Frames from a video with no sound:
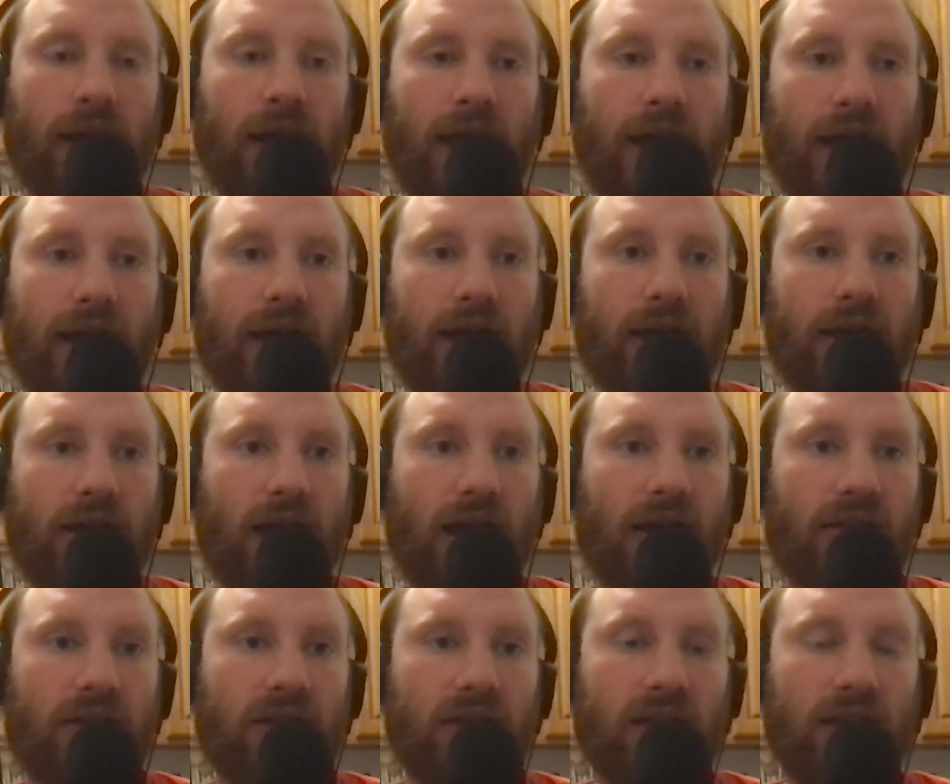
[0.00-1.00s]
And
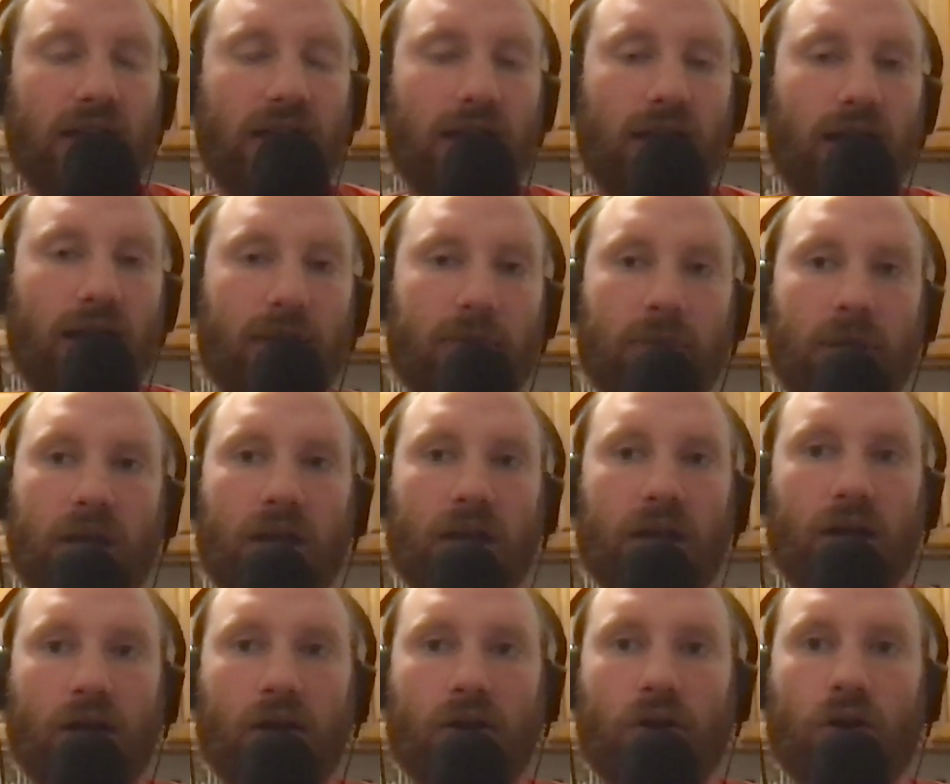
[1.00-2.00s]
I think Eli
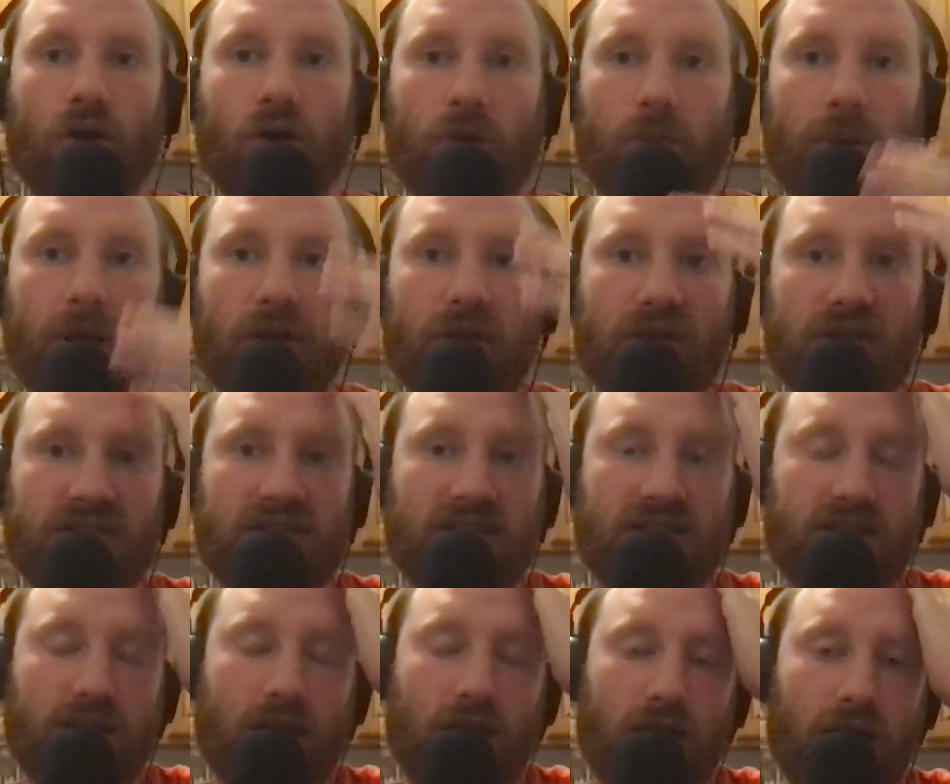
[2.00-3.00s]
made a note about this
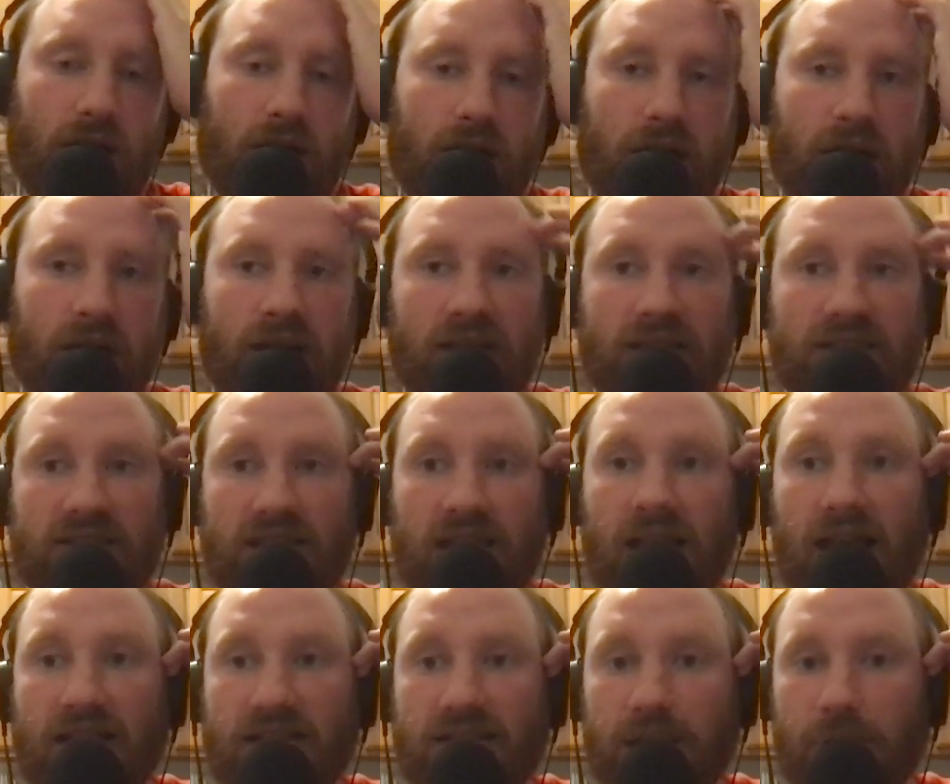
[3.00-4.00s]
in his
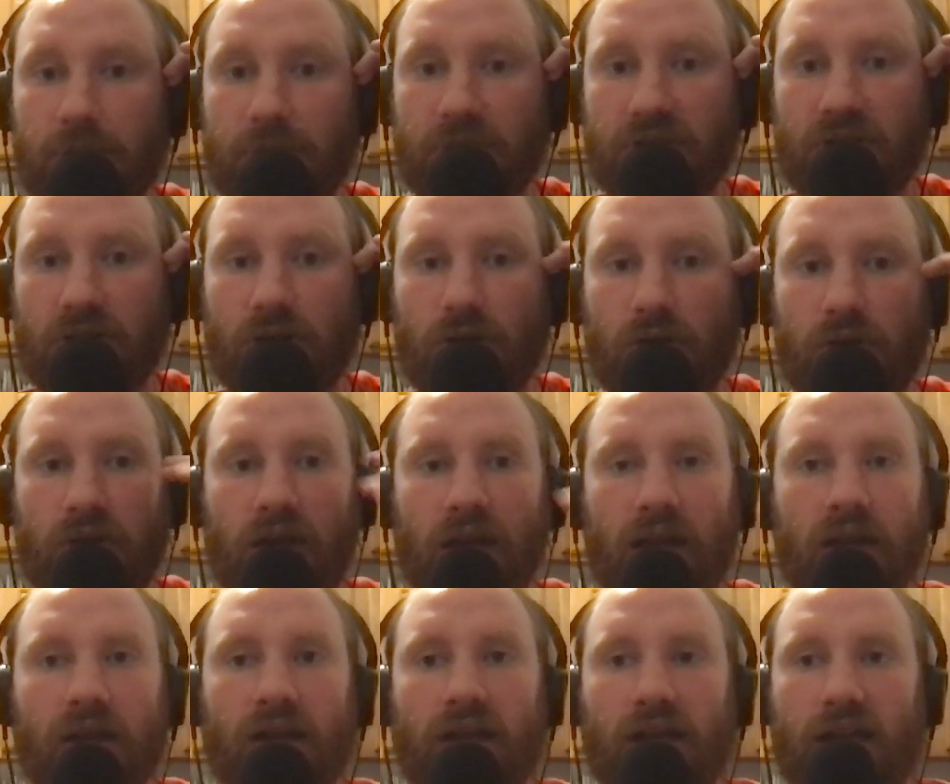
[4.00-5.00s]
last episode,
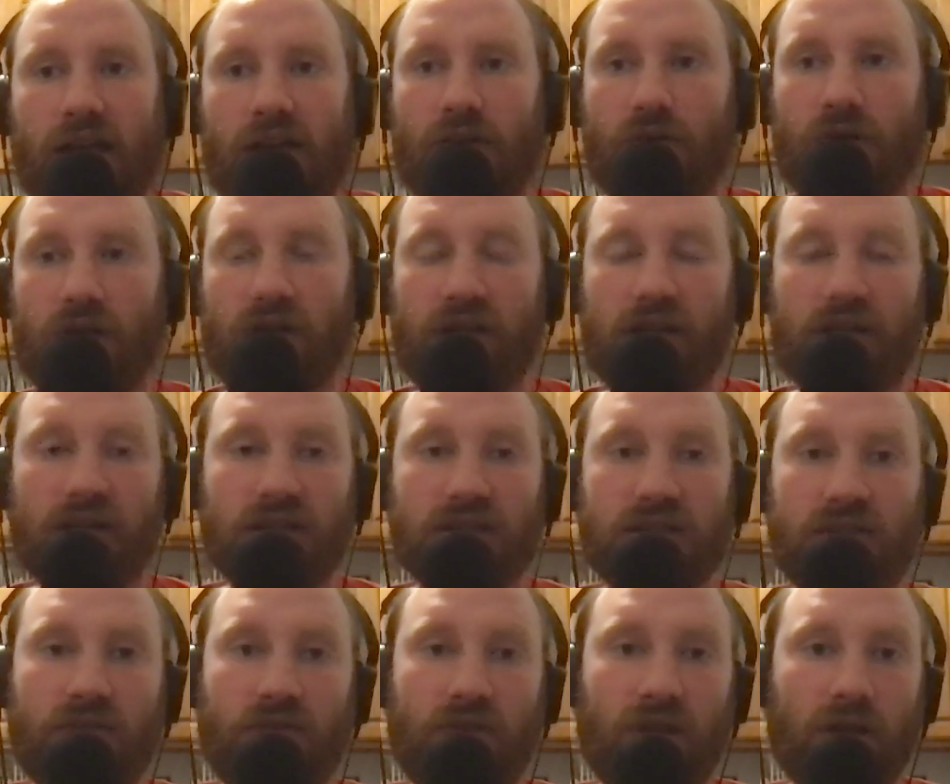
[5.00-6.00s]
that it really
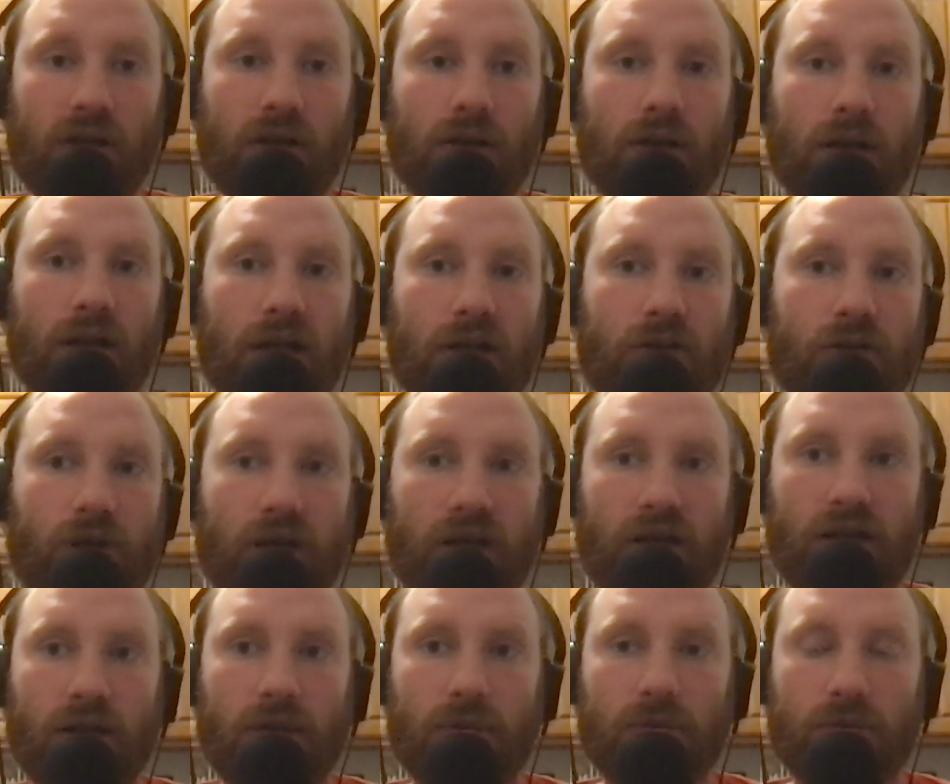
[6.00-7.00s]
does feel like
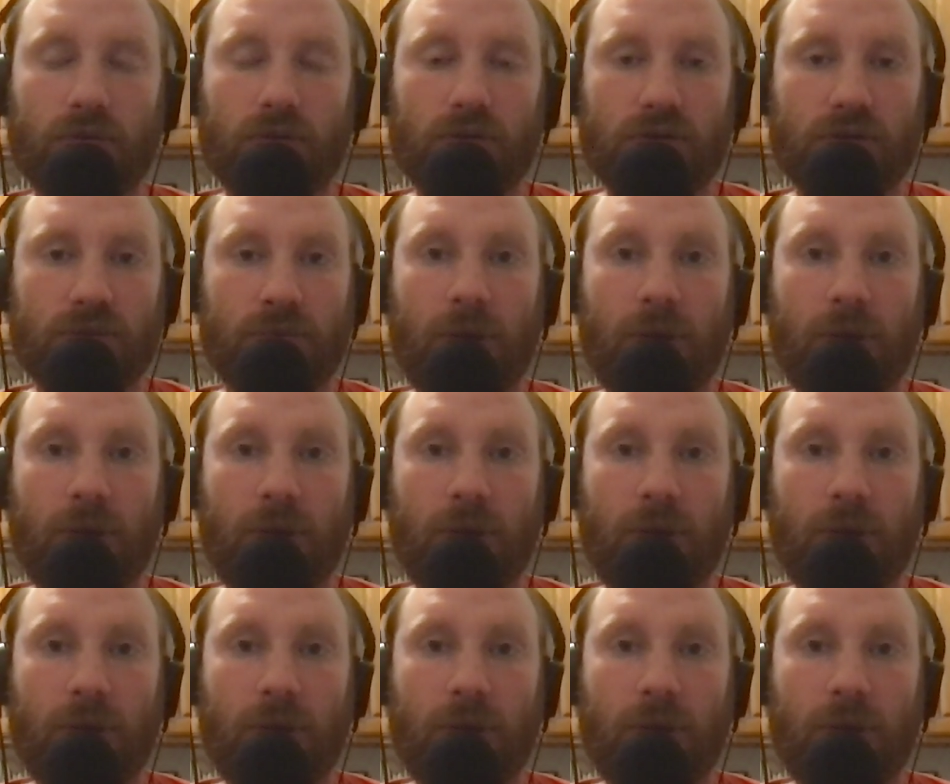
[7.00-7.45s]
Craig Kimbrel's